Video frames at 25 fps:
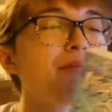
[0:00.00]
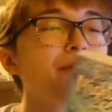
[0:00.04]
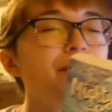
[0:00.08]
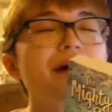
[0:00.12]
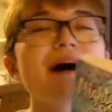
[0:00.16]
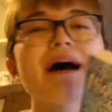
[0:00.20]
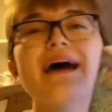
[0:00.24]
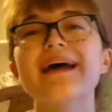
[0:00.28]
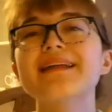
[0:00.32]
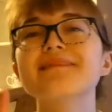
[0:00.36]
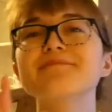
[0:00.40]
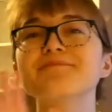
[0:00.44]

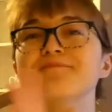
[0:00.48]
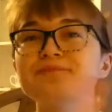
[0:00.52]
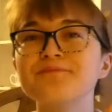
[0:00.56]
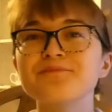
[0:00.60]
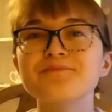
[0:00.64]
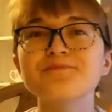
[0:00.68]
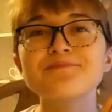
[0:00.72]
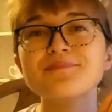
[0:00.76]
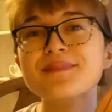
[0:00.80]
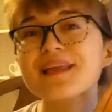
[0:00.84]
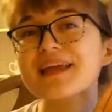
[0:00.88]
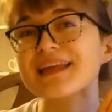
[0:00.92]
But
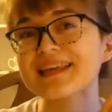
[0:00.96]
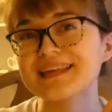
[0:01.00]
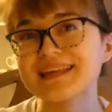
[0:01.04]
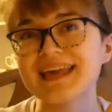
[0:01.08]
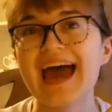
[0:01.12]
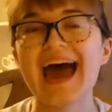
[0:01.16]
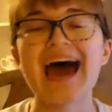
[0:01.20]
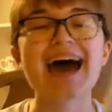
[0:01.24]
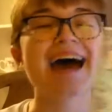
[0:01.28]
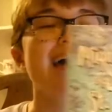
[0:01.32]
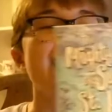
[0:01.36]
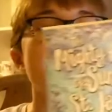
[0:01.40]

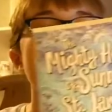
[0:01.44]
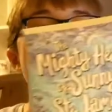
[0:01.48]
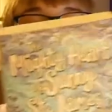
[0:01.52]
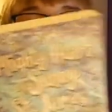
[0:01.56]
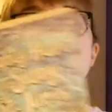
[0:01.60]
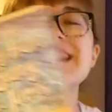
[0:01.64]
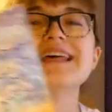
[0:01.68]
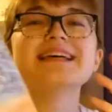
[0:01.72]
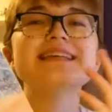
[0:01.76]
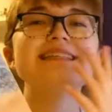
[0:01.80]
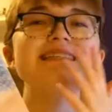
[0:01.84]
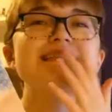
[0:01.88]
yeah,
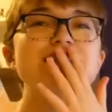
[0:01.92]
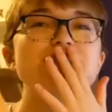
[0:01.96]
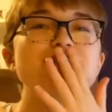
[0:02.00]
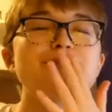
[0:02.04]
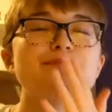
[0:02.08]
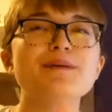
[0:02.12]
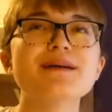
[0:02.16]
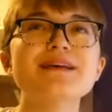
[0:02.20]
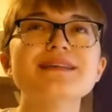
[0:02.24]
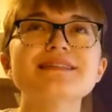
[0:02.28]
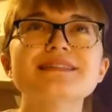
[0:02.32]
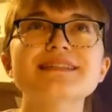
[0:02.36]
this
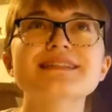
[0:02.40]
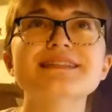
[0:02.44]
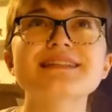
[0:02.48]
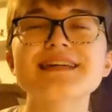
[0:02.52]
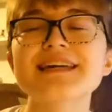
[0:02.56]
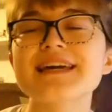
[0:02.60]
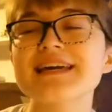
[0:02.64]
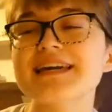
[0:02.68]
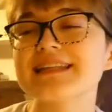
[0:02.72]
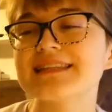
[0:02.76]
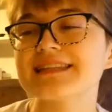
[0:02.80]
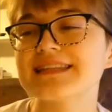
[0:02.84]
is
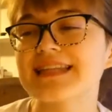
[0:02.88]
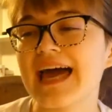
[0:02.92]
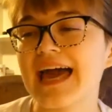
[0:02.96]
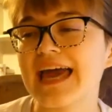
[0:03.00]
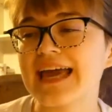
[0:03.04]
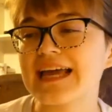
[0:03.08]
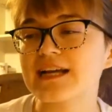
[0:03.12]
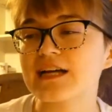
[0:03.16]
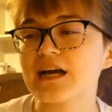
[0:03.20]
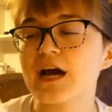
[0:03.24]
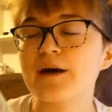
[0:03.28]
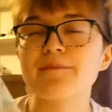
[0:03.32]
basically
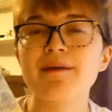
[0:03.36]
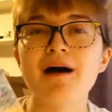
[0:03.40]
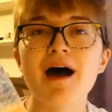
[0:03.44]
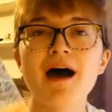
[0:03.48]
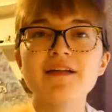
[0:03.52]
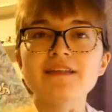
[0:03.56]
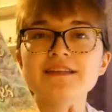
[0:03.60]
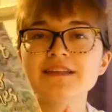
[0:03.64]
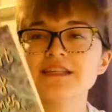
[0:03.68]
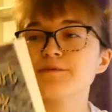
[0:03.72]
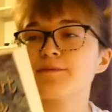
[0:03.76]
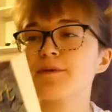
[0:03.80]
like
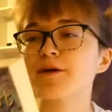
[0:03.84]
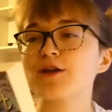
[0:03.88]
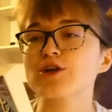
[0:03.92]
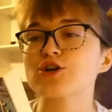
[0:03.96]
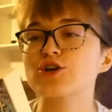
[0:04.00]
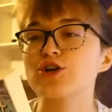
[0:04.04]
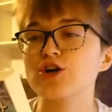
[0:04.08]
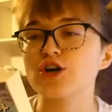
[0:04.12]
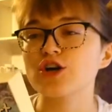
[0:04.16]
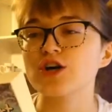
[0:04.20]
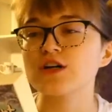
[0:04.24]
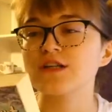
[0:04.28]
about, this is about
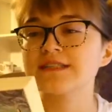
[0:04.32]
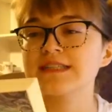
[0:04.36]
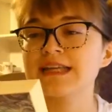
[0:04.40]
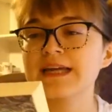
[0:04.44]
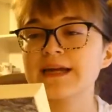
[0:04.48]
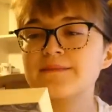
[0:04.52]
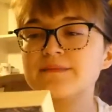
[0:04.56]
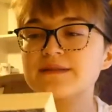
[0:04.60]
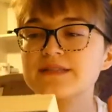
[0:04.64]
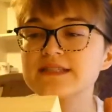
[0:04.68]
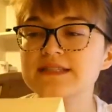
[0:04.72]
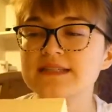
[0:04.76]
a girl
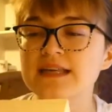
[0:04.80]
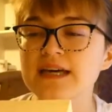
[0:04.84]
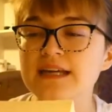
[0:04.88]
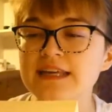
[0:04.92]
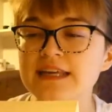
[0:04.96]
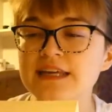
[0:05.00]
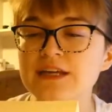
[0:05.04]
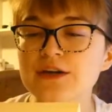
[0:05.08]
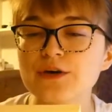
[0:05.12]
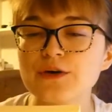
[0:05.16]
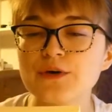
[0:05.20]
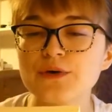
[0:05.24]
named
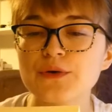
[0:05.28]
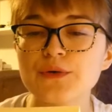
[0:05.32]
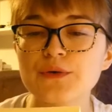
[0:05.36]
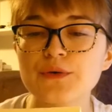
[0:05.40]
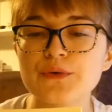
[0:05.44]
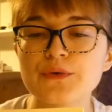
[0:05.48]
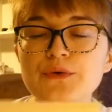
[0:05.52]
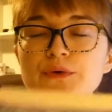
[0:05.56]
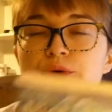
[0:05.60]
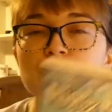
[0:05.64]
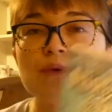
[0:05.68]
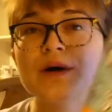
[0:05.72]
Sunny
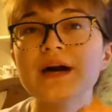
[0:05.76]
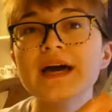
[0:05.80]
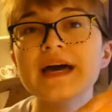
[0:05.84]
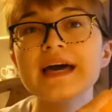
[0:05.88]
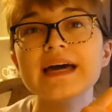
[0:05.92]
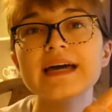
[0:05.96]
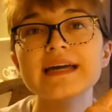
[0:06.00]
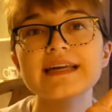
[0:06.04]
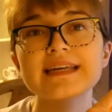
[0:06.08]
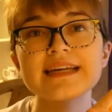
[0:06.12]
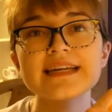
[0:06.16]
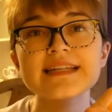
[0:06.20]
who
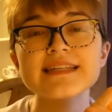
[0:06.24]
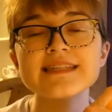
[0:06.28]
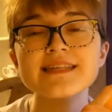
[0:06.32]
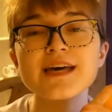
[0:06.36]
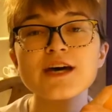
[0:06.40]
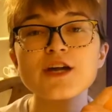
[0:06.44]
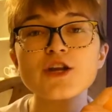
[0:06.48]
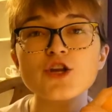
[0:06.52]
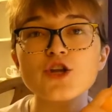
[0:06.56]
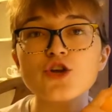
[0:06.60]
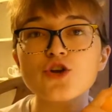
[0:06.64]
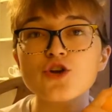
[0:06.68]
gets
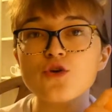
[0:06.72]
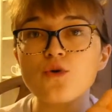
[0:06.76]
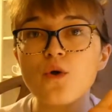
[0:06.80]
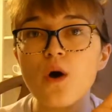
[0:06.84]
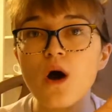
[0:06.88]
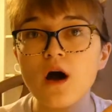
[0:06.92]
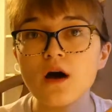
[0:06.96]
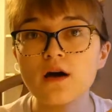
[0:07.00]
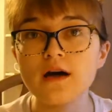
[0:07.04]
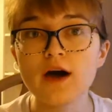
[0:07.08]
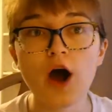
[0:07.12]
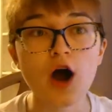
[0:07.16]
a
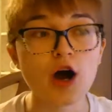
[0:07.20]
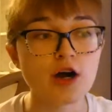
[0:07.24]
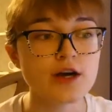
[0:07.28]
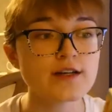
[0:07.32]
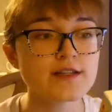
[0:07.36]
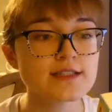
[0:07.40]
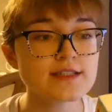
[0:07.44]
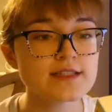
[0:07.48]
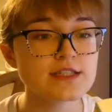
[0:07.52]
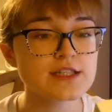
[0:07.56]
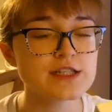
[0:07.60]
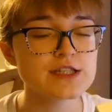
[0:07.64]
new
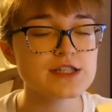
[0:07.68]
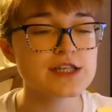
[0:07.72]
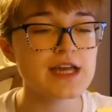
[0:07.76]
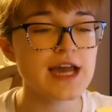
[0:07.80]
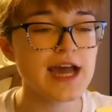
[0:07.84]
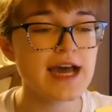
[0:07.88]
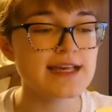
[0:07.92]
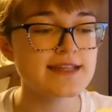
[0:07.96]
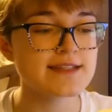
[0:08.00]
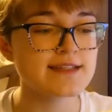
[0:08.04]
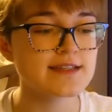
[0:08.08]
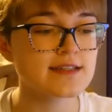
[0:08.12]
heart because she
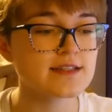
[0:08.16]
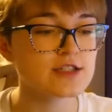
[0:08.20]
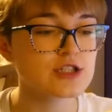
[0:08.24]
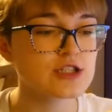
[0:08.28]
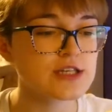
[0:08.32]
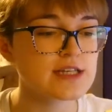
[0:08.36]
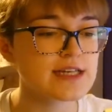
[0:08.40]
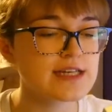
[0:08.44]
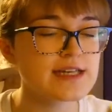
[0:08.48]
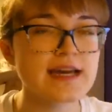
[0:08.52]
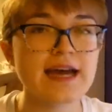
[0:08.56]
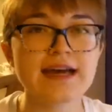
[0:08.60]
has,
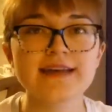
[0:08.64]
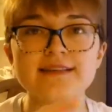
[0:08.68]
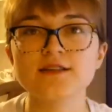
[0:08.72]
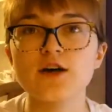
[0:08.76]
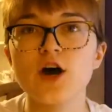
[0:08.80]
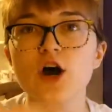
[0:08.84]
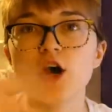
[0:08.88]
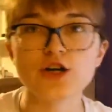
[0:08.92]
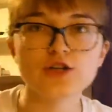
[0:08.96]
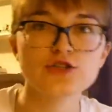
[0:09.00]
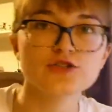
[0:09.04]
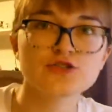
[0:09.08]
she has
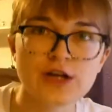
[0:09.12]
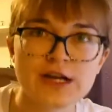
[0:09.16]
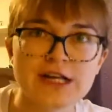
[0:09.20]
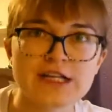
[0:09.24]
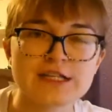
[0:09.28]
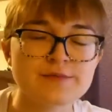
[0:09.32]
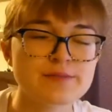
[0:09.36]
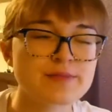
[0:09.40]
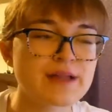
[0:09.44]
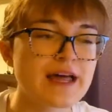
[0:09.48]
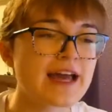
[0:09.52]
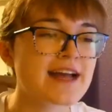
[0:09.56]
a heart
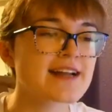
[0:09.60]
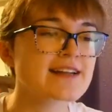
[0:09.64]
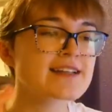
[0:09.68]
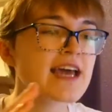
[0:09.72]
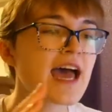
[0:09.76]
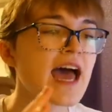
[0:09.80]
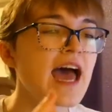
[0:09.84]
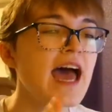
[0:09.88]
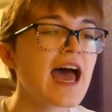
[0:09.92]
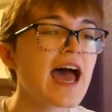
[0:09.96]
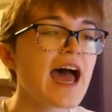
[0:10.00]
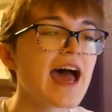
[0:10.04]
transplant
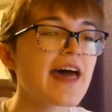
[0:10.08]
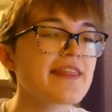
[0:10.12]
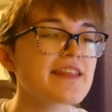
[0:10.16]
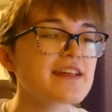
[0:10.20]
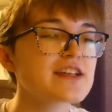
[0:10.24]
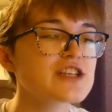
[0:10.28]
and